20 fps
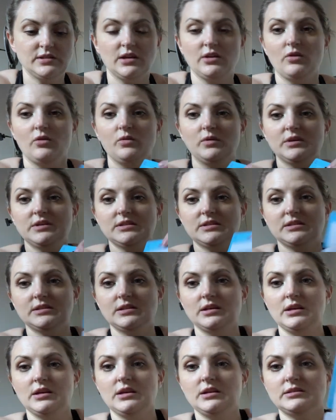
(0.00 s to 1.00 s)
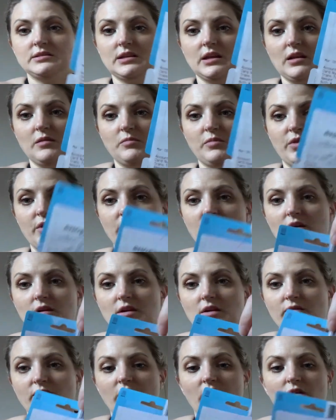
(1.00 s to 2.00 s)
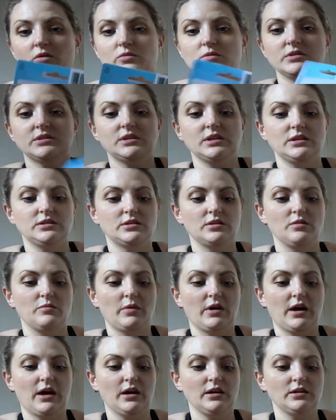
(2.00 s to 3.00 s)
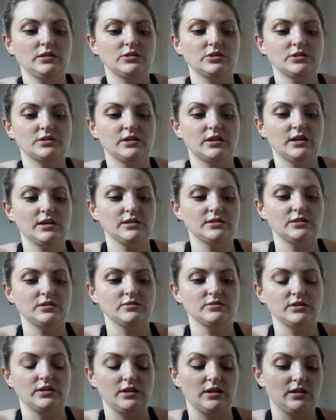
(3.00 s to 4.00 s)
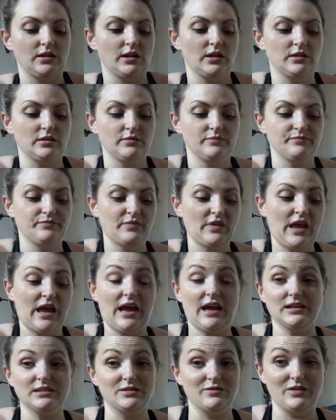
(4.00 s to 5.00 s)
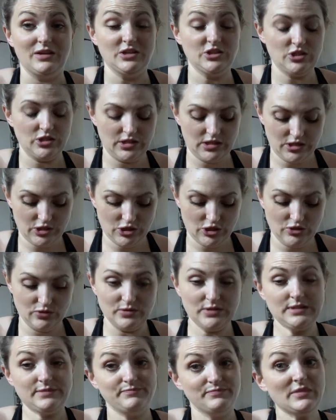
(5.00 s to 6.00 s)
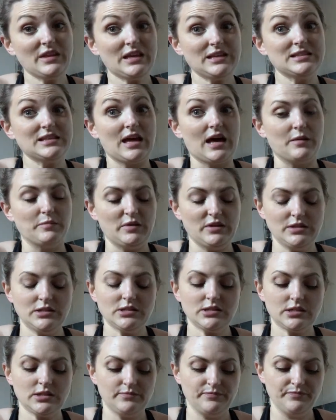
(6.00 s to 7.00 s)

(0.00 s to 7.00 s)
I always tape the gift card receipt to the back, just in case there's any like activation issues. It's happened.